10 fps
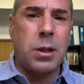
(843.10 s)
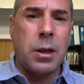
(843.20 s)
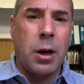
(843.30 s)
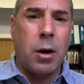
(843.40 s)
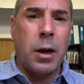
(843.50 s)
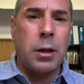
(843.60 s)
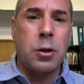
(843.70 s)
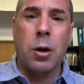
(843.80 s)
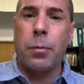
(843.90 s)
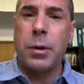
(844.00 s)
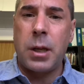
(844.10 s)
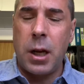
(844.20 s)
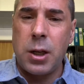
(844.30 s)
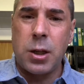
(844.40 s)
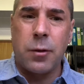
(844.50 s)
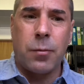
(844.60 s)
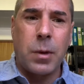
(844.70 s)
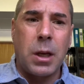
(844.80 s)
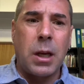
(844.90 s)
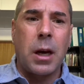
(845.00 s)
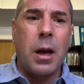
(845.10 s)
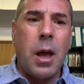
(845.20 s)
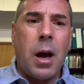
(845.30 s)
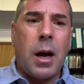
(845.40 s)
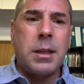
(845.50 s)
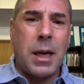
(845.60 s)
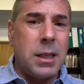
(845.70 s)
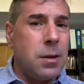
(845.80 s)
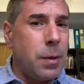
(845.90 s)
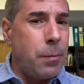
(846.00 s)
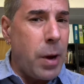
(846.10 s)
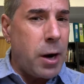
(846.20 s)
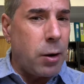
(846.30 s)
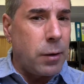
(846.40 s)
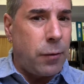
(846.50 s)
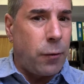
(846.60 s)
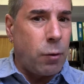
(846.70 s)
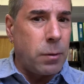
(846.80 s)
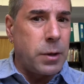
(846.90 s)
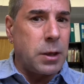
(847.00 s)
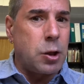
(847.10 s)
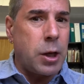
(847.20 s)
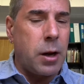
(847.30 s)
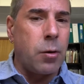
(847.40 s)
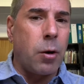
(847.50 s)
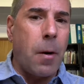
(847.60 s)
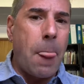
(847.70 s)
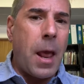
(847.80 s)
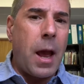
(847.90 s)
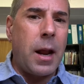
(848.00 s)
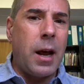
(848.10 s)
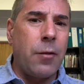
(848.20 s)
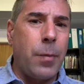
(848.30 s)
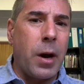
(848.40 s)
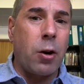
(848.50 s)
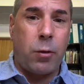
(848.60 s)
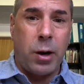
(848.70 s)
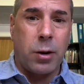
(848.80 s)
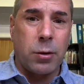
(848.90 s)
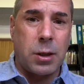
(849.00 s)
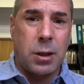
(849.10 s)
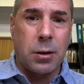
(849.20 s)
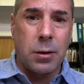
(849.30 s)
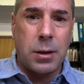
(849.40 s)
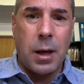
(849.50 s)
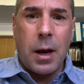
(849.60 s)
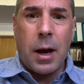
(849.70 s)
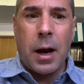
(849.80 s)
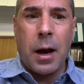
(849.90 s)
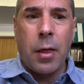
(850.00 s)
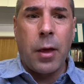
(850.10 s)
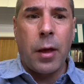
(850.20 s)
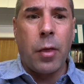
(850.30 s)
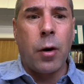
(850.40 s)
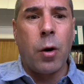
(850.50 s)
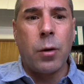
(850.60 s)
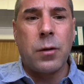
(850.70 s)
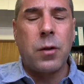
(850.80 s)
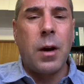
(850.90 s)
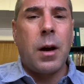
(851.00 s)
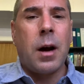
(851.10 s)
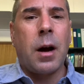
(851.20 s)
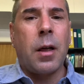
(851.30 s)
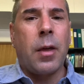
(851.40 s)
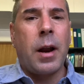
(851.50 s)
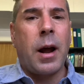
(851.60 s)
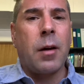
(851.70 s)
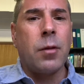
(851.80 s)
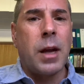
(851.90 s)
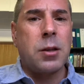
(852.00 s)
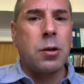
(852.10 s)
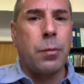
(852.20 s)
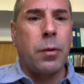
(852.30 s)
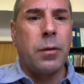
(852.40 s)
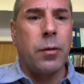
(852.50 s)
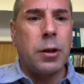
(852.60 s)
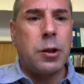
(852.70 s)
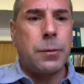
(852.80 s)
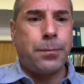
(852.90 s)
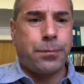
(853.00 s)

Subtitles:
their interpretation of media tend to be better informed in general and have better critical skills than those that have lesser privilege.